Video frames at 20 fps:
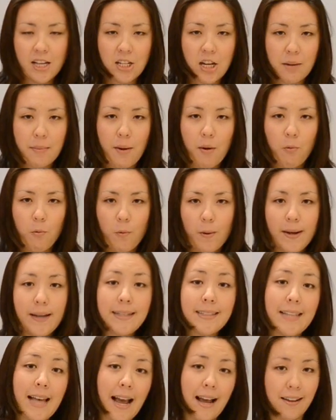Talk about what
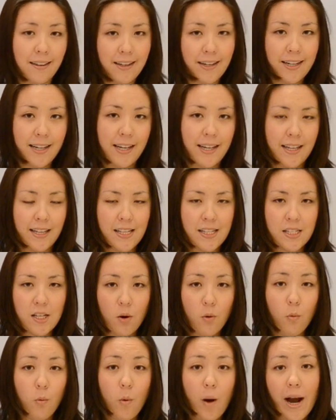exactly it is,
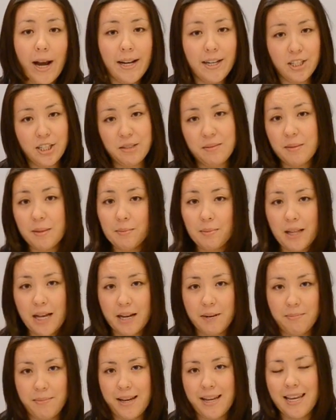why you should be
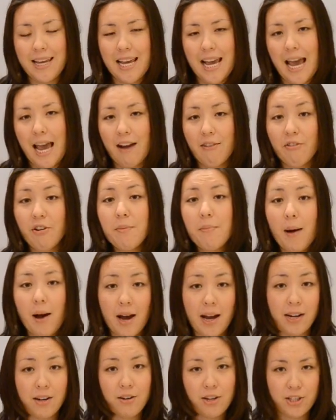blind baking every
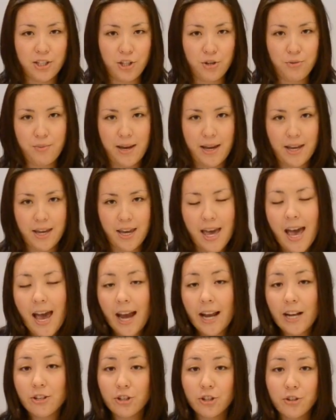pie crust you make.
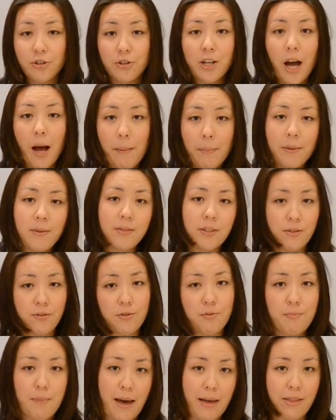I'm going to show you a couple of
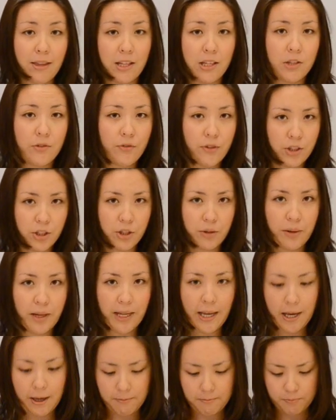different methods for
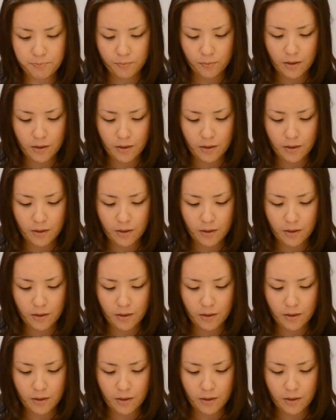doing it.